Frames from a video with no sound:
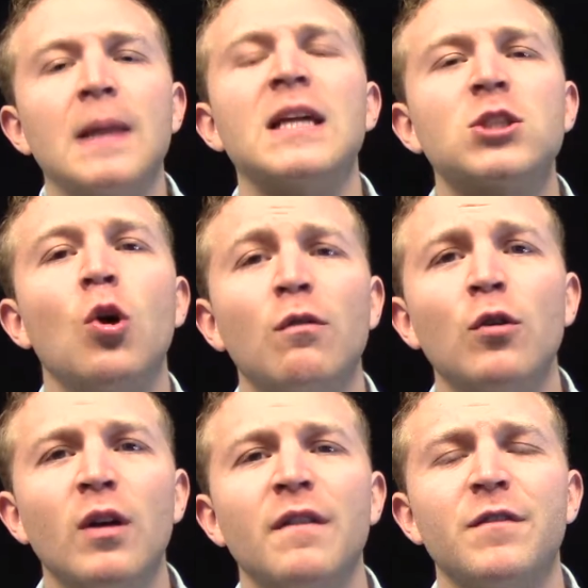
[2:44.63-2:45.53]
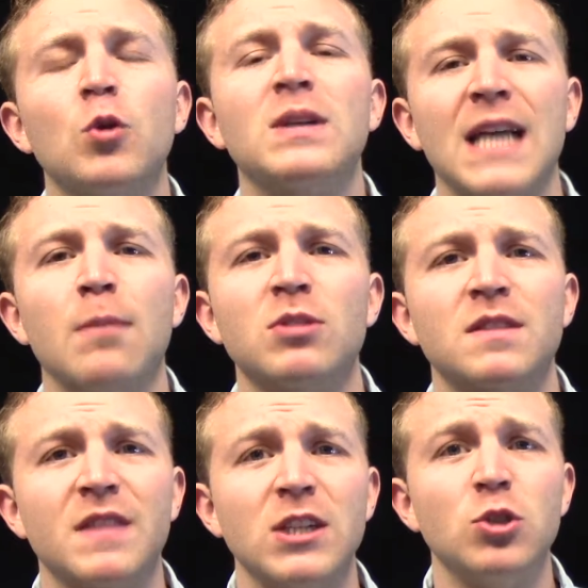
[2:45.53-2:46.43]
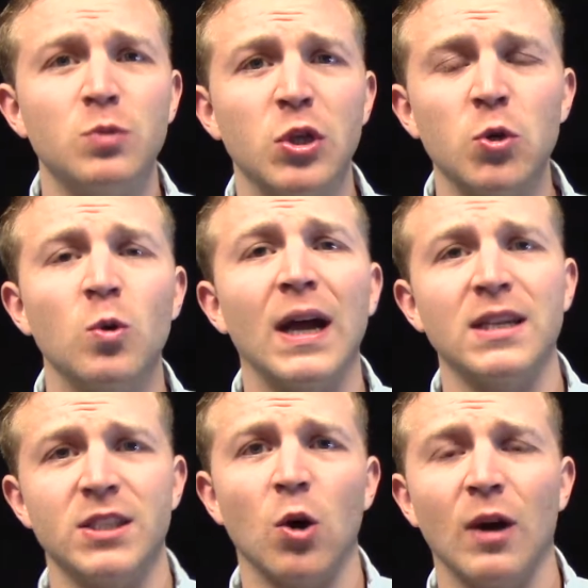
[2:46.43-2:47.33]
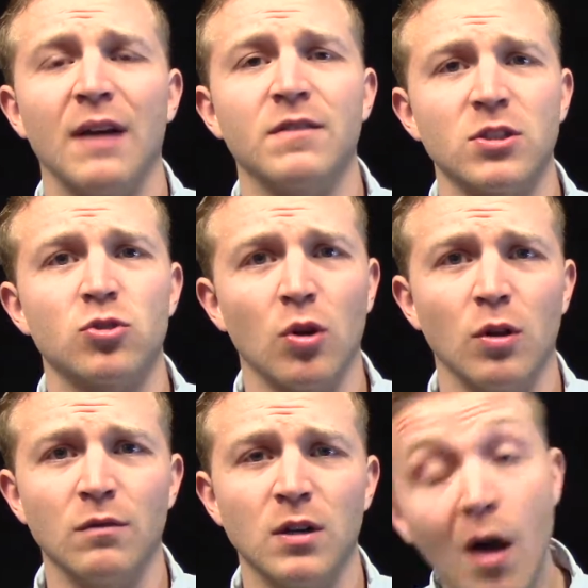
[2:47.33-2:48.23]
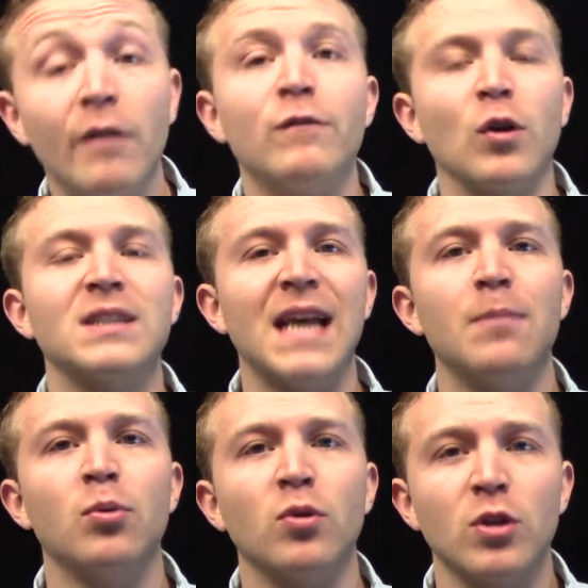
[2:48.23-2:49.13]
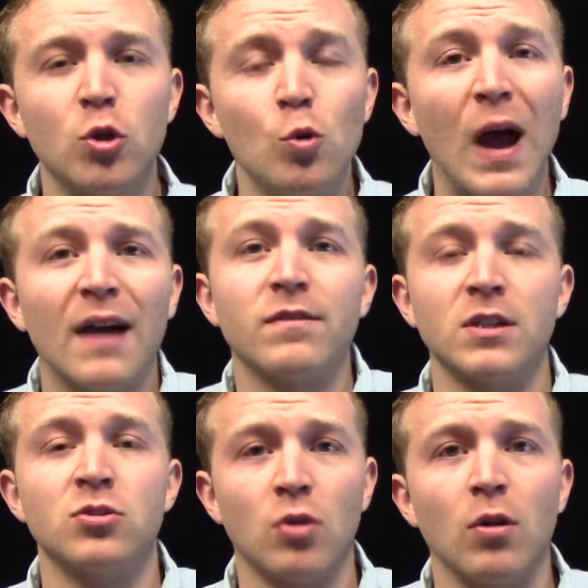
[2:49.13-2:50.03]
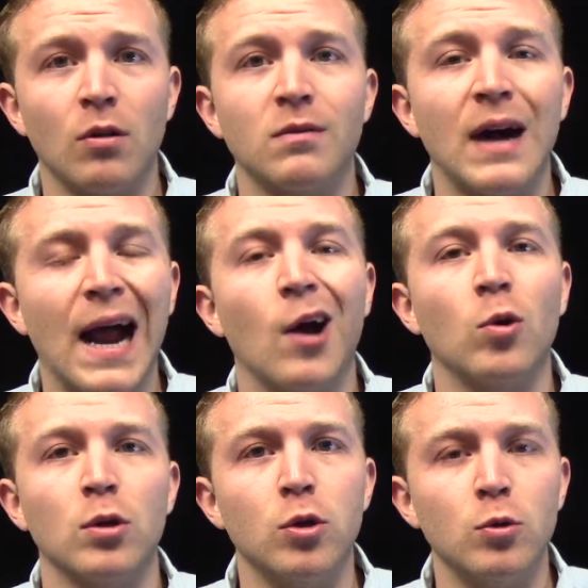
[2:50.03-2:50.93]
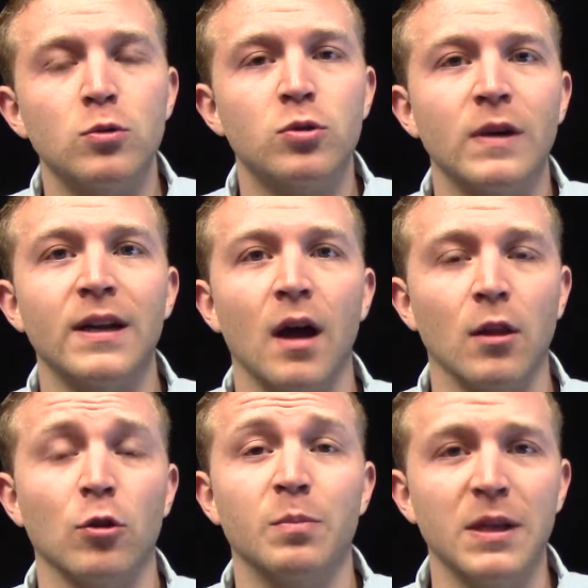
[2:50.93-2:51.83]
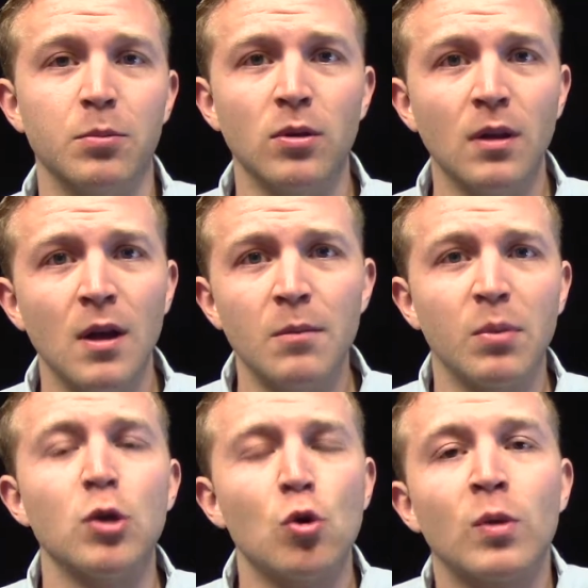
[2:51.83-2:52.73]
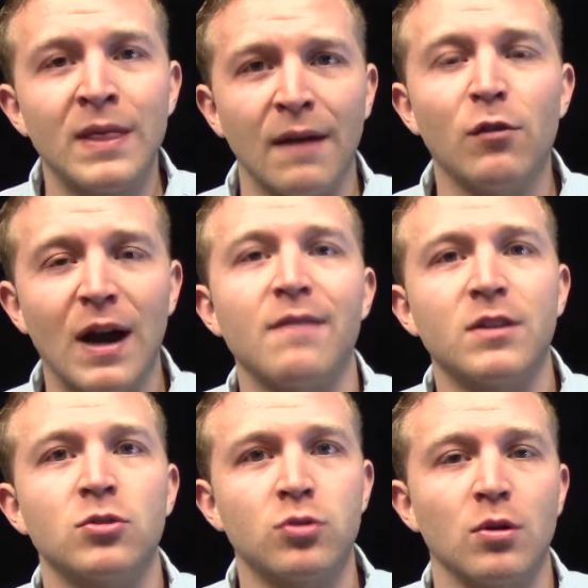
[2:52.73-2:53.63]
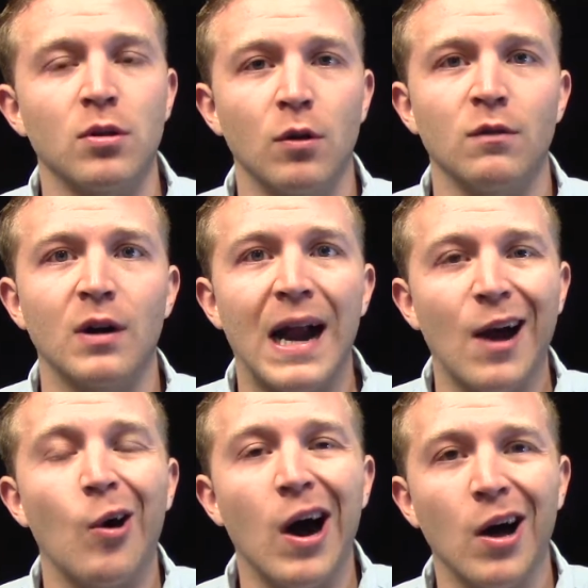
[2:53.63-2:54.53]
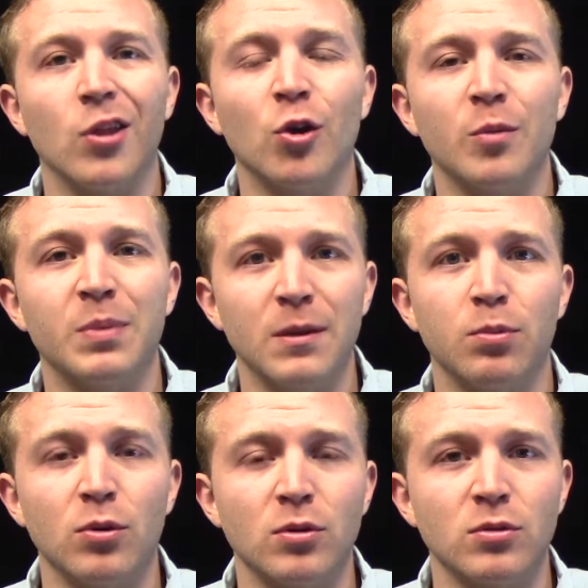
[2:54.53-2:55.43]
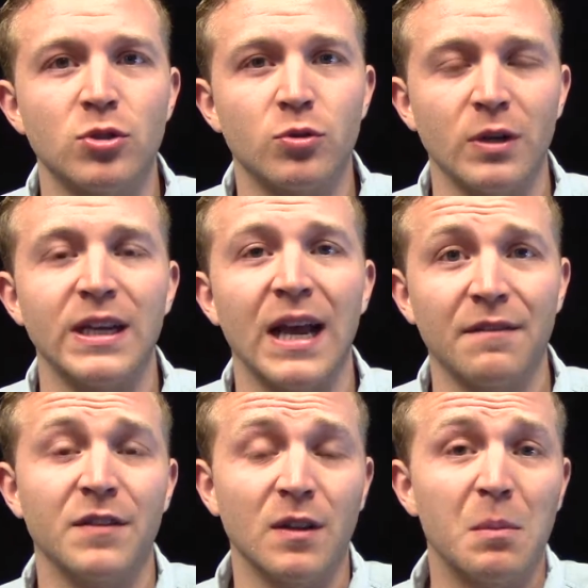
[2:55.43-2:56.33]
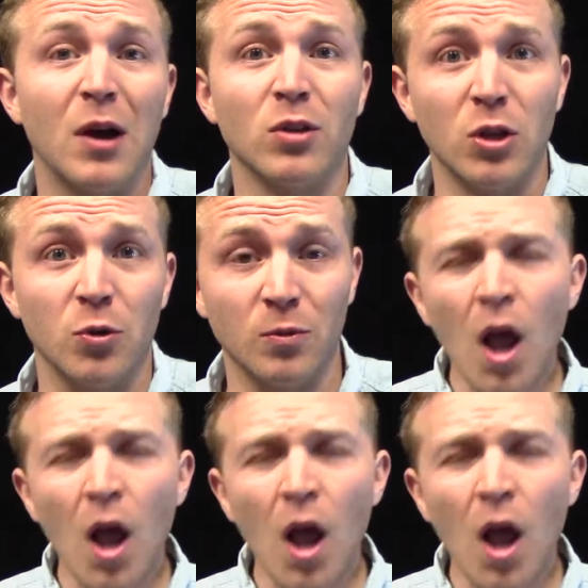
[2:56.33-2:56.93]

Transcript: Let's go over a few examples of things you do and don't have control over. For example, you have control over how you treat other people, but you'll never have control over how other people treat and feel about you.